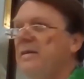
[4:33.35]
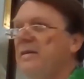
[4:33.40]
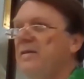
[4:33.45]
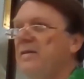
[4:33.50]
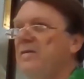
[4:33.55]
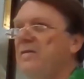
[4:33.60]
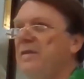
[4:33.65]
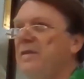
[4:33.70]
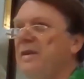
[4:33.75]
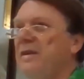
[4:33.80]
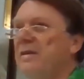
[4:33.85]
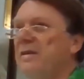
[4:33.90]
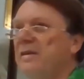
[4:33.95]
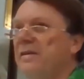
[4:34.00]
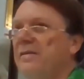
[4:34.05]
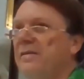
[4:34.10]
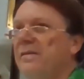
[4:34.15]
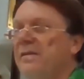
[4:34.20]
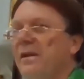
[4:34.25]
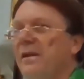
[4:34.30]
the defeat
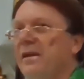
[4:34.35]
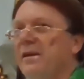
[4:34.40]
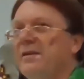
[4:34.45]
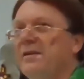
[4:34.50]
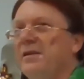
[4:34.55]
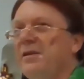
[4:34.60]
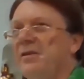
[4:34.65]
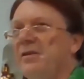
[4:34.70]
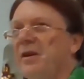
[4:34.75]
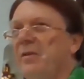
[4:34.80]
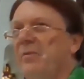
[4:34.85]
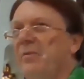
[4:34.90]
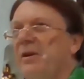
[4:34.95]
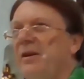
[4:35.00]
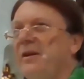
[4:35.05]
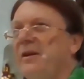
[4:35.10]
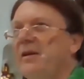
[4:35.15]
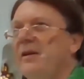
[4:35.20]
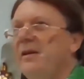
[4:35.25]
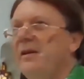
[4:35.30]
of Nazi
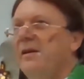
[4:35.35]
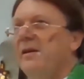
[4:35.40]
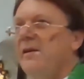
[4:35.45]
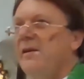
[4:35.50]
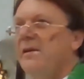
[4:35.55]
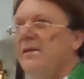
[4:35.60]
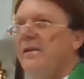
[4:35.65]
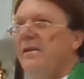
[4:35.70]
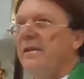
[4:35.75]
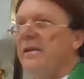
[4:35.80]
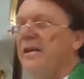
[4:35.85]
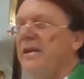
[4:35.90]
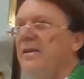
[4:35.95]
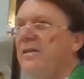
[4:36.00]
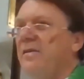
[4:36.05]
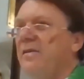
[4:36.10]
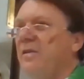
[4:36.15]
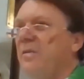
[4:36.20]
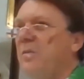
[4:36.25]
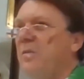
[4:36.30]
Germany, the end
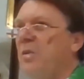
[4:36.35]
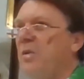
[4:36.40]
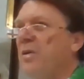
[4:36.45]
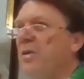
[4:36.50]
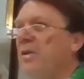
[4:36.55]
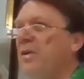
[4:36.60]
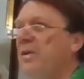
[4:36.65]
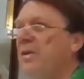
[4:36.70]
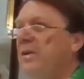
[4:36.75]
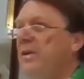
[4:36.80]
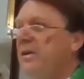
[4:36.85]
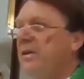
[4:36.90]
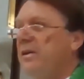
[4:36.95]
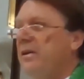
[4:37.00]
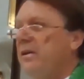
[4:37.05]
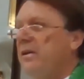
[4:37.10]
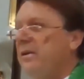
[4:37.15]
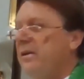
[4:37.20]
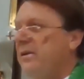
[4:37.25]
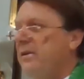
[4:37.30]
of the war,
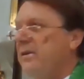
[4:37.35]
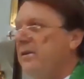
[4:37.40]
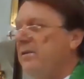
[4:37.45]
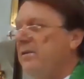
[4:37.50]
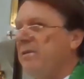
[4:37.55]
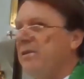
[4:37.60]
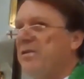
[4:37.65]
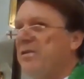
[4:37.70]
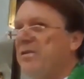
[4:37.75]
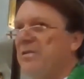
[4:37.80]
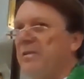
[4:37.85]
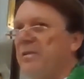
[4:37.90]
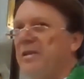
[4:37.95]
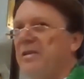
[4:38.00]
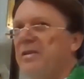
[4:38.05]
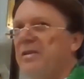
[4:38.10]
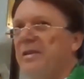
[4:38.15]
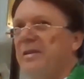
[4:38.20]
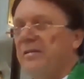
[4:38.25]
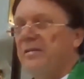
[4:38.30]
the
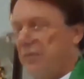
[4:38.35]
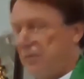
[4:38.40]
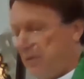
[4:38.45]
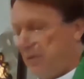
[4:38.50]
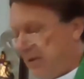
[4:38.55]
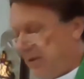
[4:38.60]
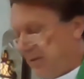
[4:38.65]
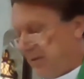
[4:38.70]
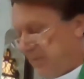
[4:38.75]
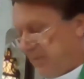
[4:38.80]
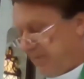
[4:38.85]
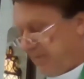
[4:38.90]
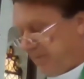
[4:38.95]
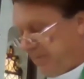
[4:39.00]
restoration of freedom.